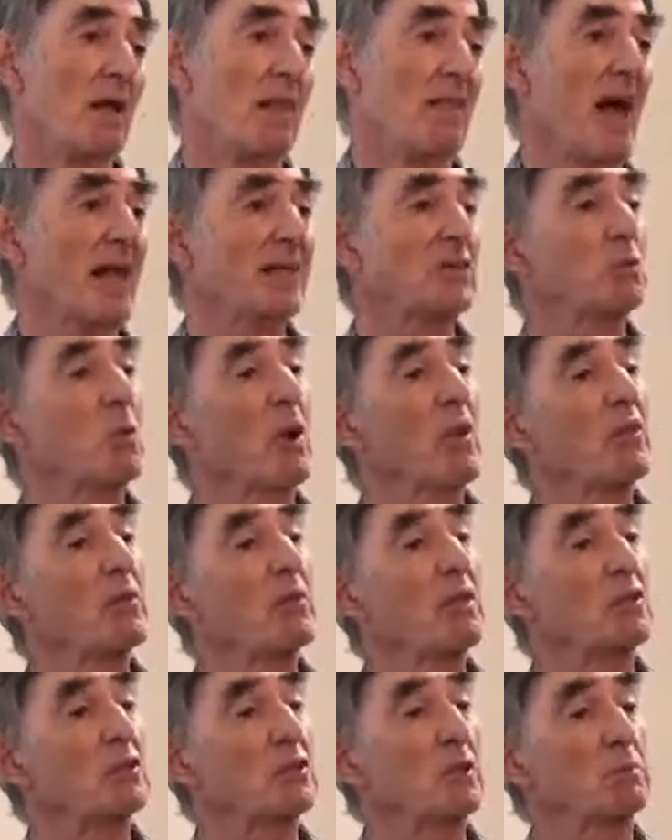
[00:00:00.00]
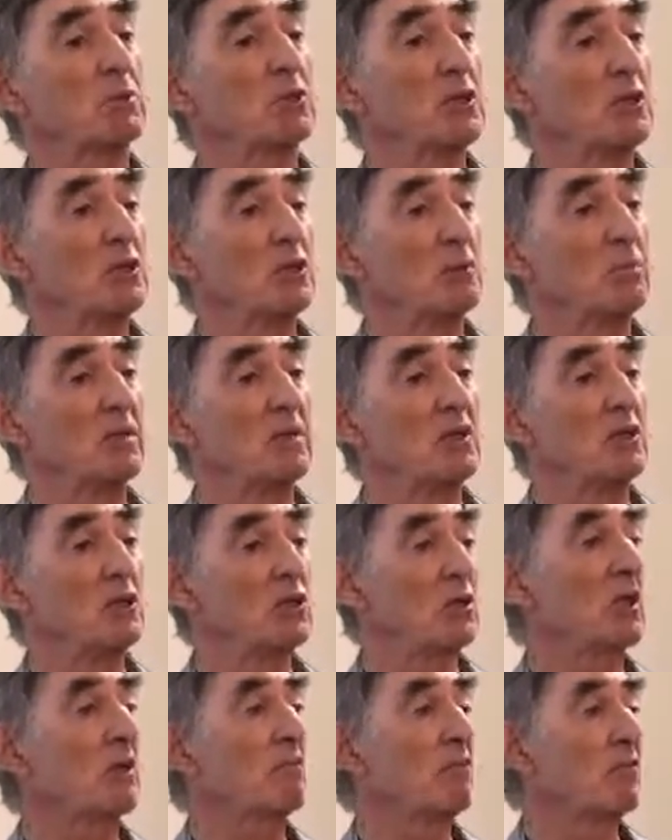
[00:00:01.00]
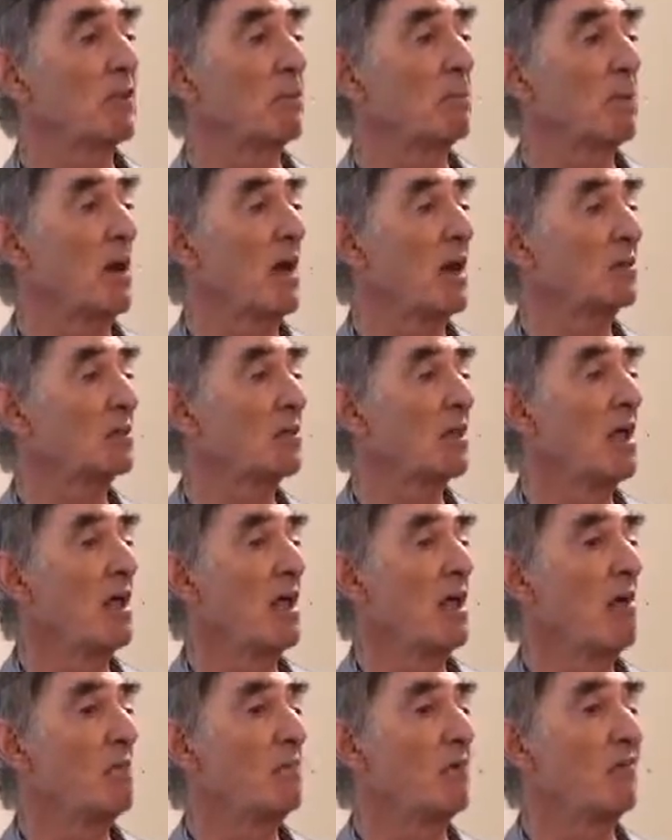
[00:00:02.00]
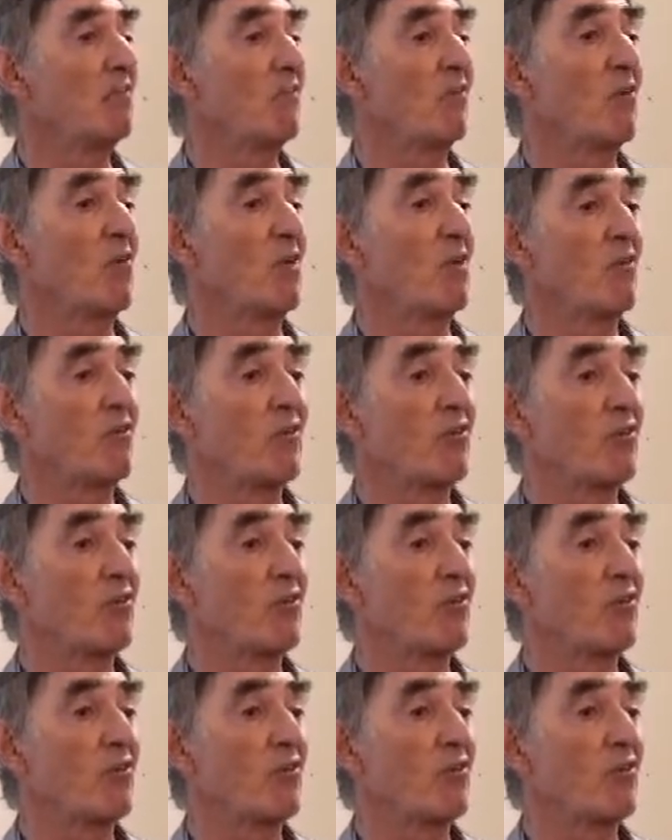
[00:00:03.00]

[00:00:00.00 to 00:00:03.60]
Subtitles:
That's what the Egyptians have been doing for the past, before